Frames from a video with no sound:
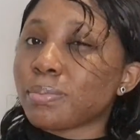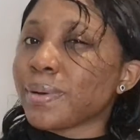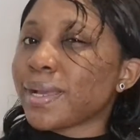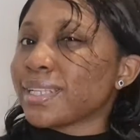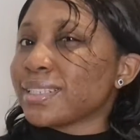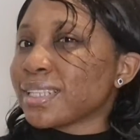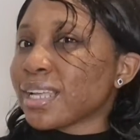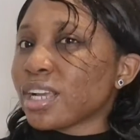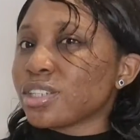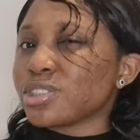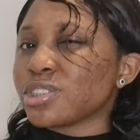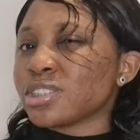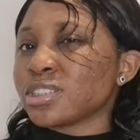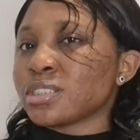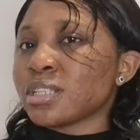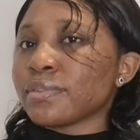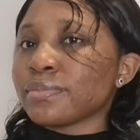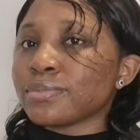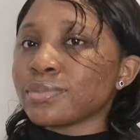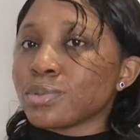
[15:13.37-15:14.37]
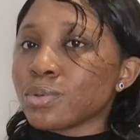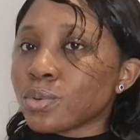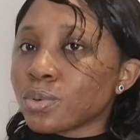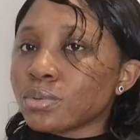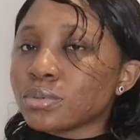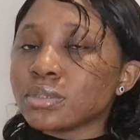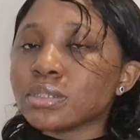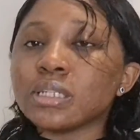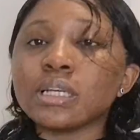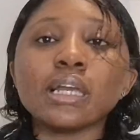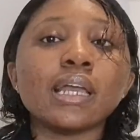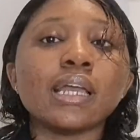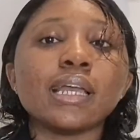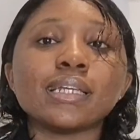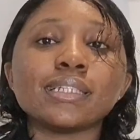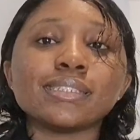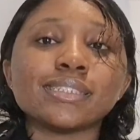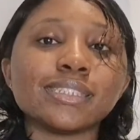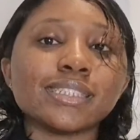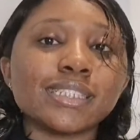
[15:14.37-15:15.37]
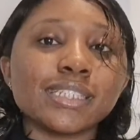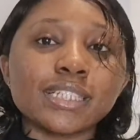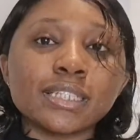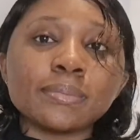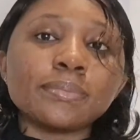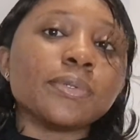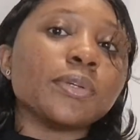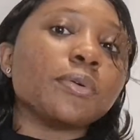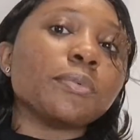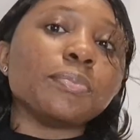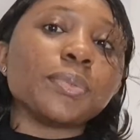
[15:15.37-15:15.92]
By now you should have known the email,